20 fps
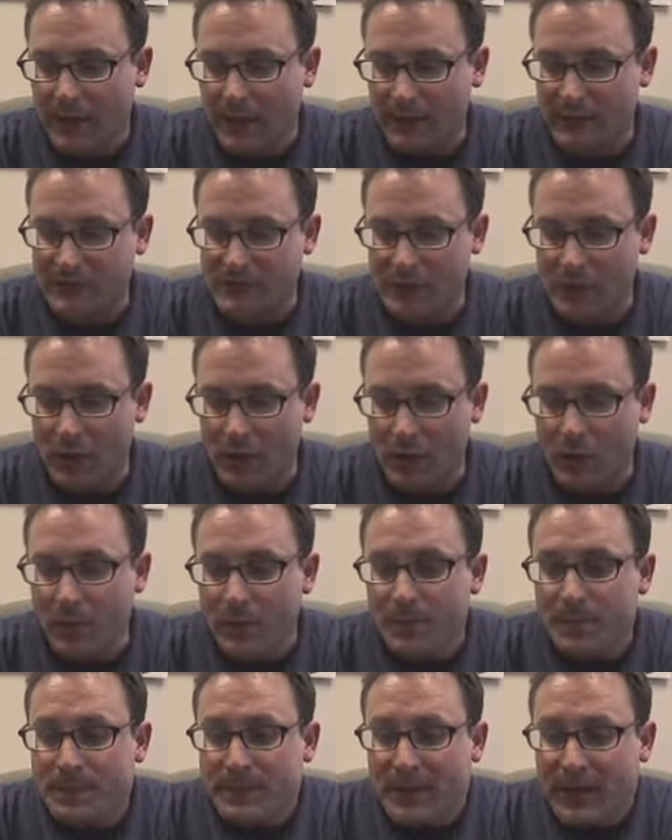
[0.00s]
And
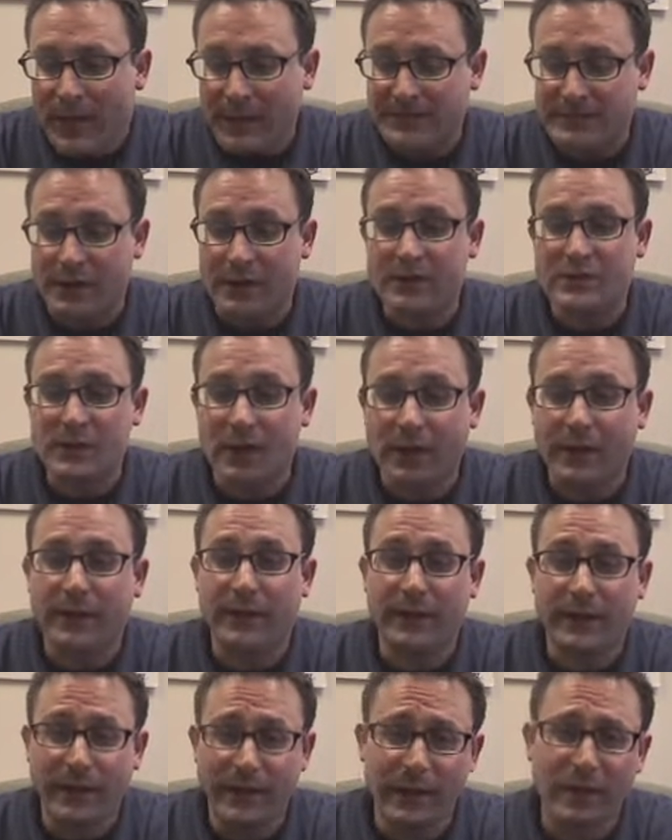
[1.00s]
so I started
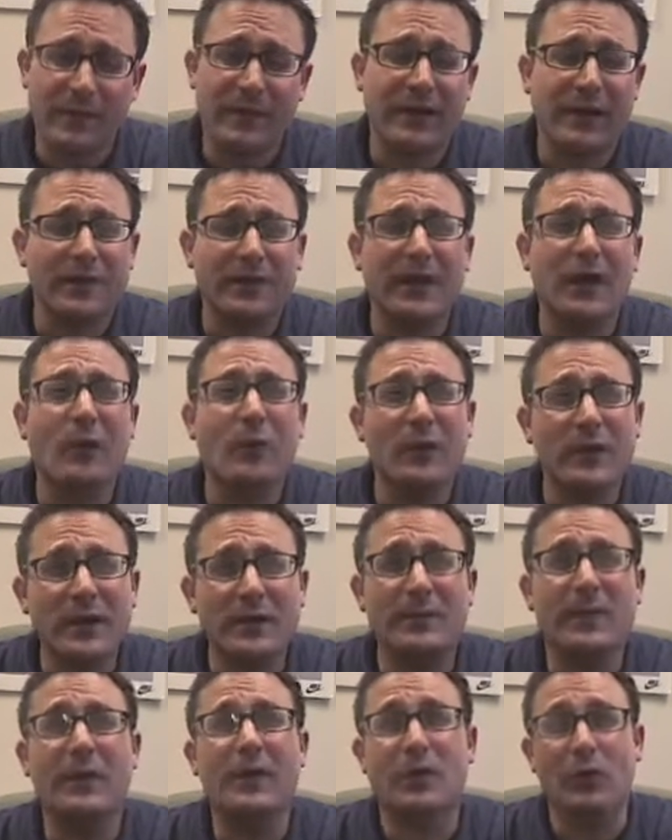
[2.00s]
talking to him, and I thought,
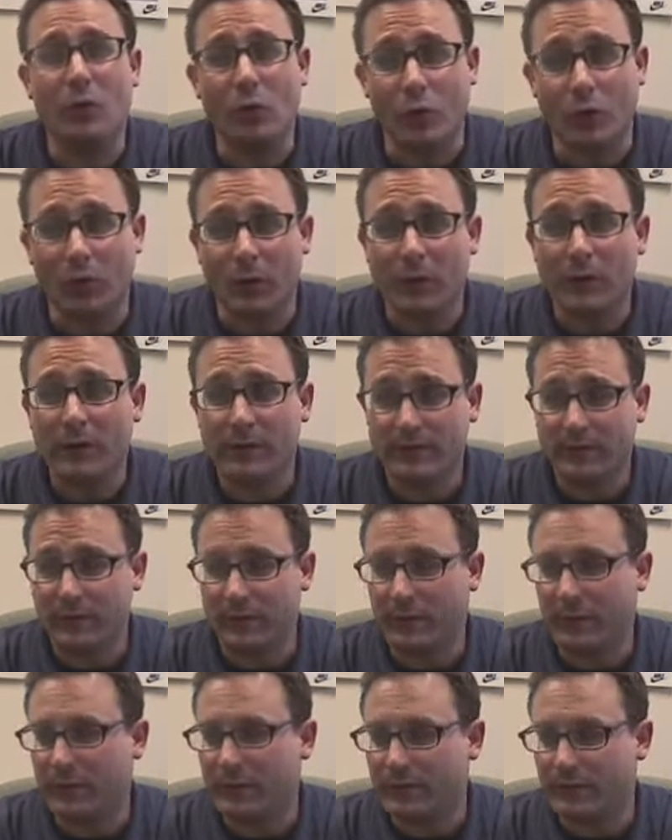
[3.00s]
wouldn't it be cool
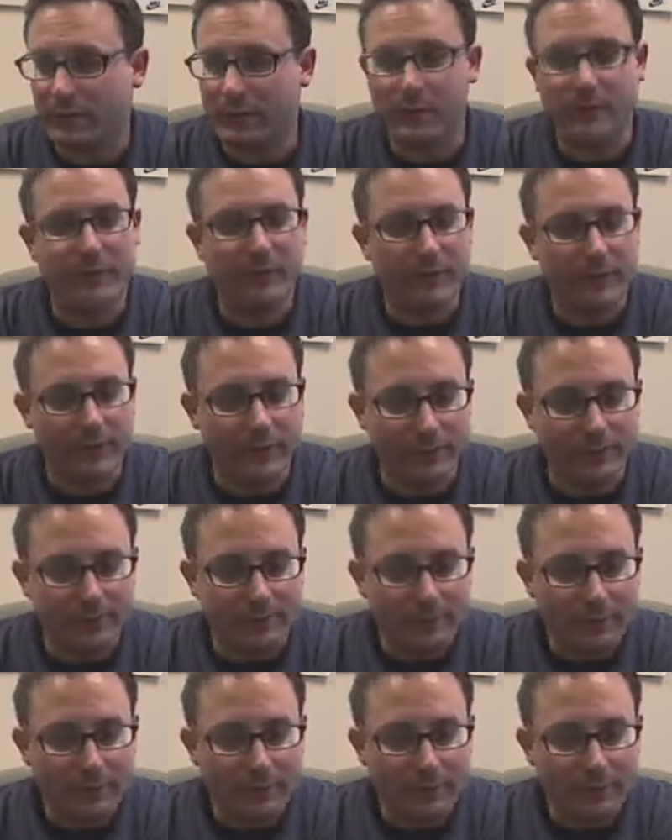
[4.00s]
to sort of